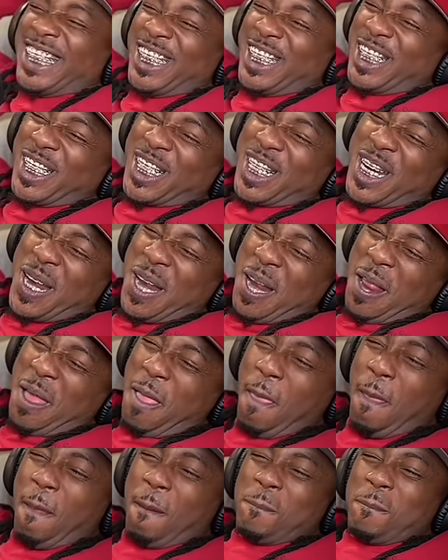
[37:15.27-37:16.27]
Hey,
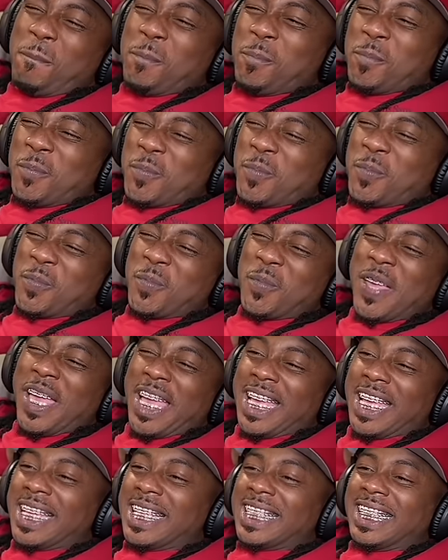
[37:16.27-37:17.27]
Miguel!
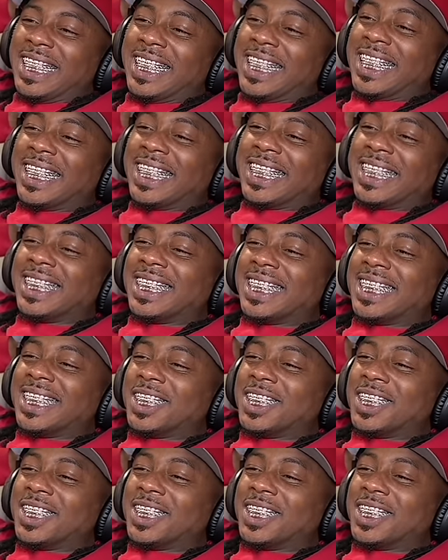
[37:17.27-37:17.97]
Come on, go